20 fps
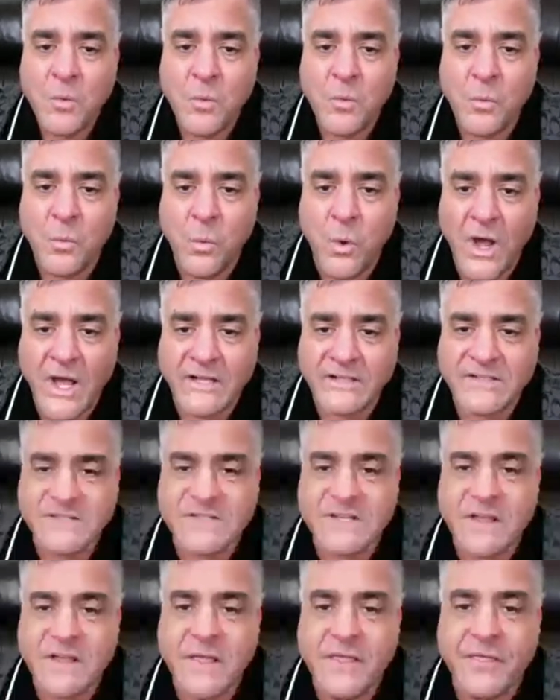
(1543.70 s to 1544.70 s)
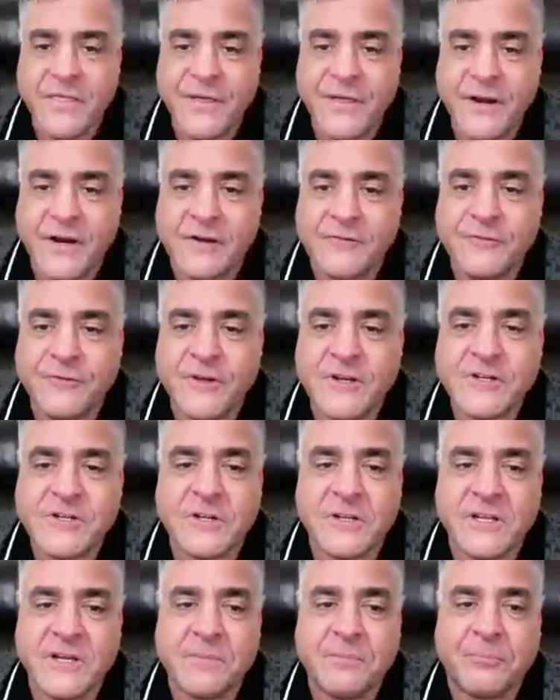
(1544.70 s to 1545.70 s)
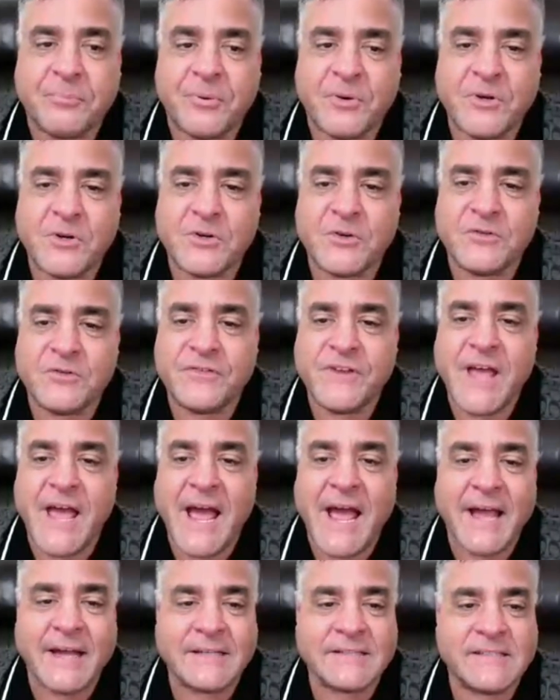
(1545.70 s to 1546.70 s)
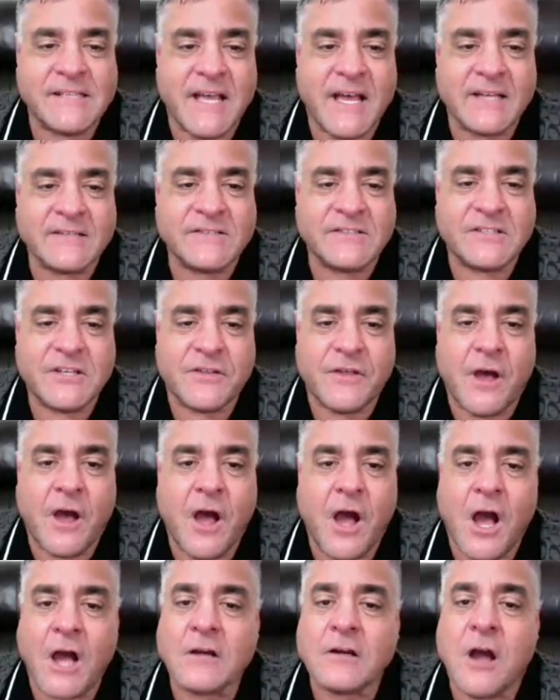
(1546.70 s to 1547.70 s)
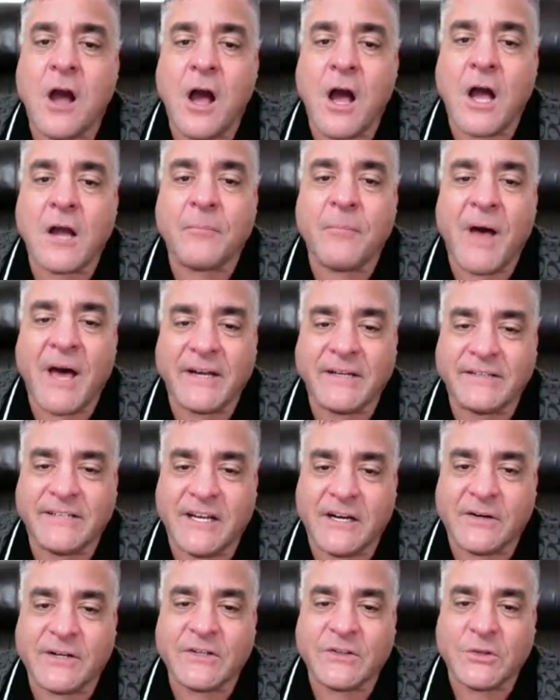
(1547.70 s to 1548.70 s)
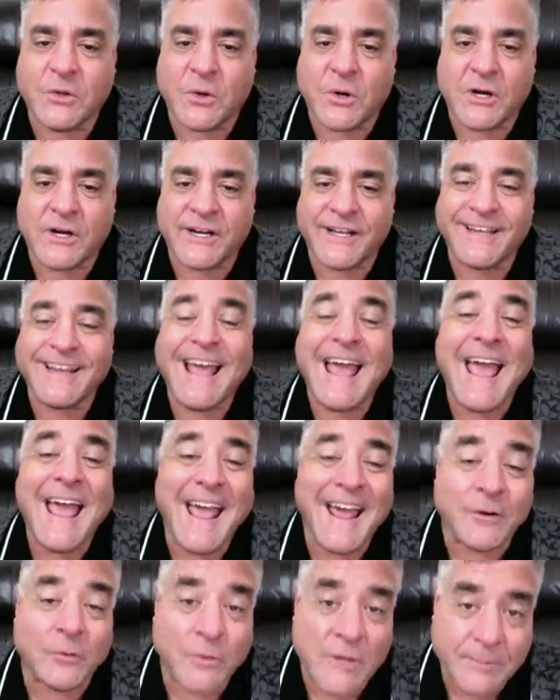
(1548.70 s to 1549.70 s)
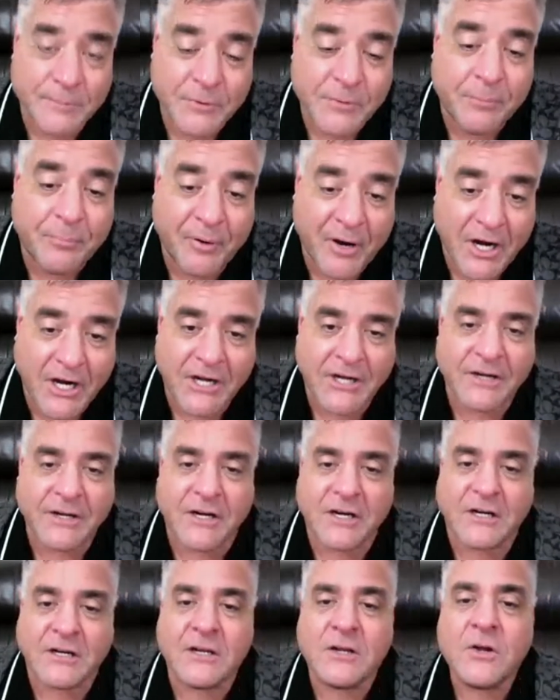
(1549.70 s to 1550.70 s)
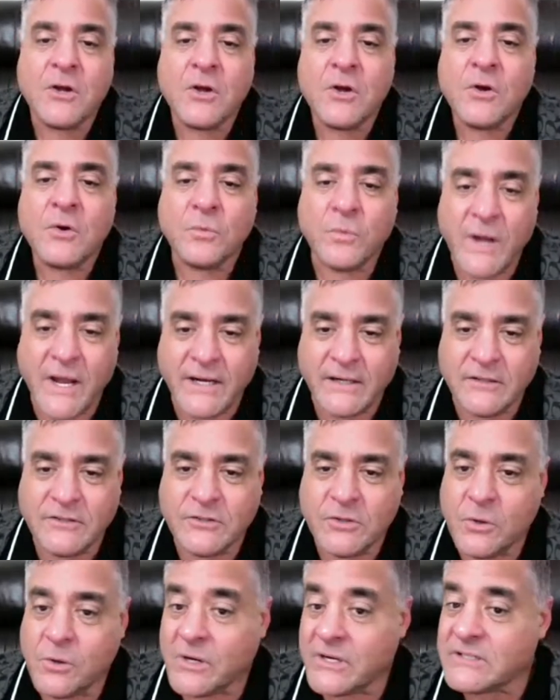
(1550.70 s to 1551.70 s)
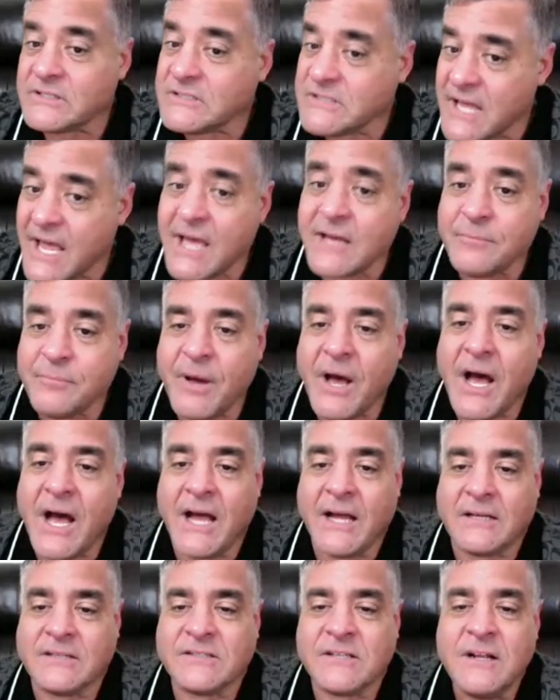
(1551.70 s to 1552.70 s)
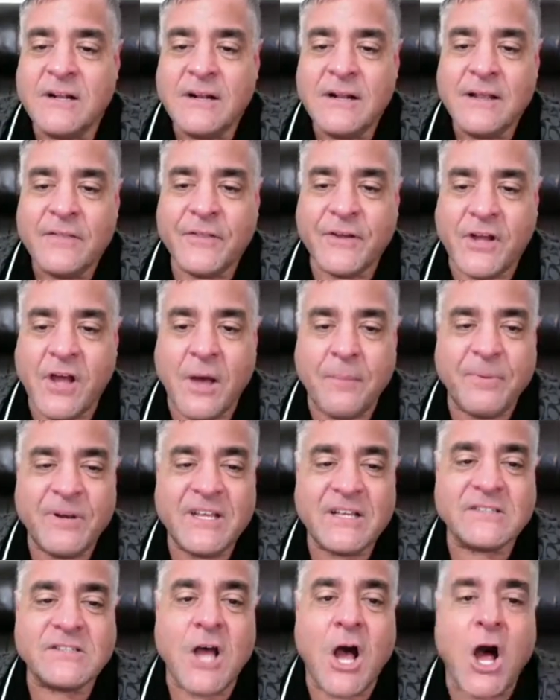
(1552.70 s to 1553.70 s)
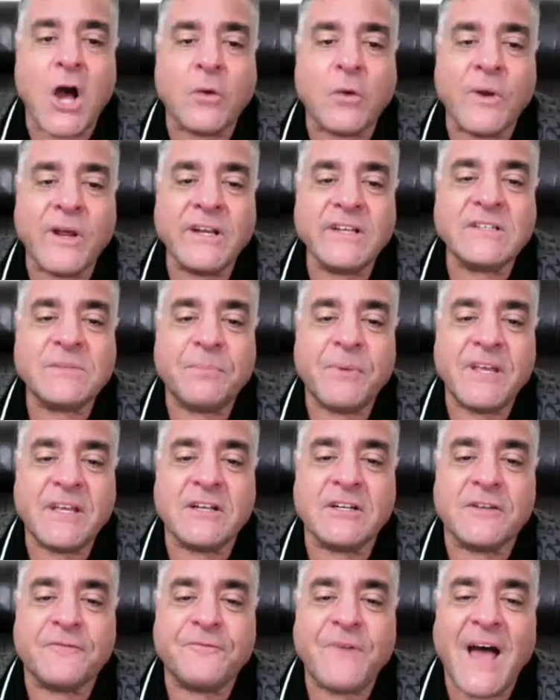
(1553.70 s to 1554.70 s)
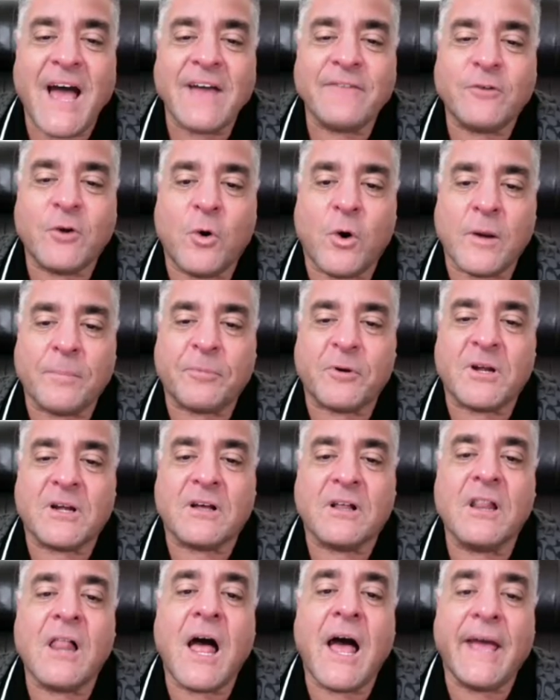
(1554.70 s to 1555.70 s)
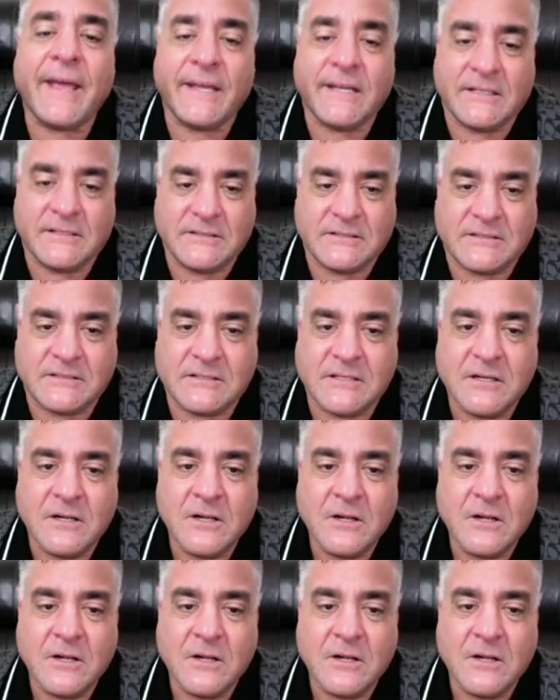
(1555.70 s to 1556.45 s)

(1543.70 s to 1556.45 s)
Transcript: once their officially approved access to the Hong Kong Monetary Authority and Ripple Partner regulatory sandbox. The company is already speaking to five corporate clients.